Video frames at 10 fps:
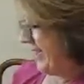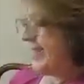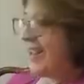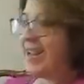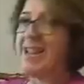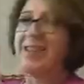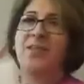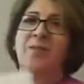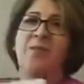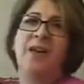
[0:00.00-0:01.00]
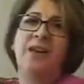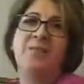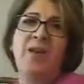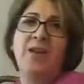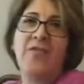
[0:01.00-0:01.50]
They even petted
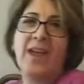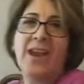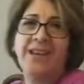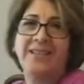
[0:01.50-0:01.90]
my face.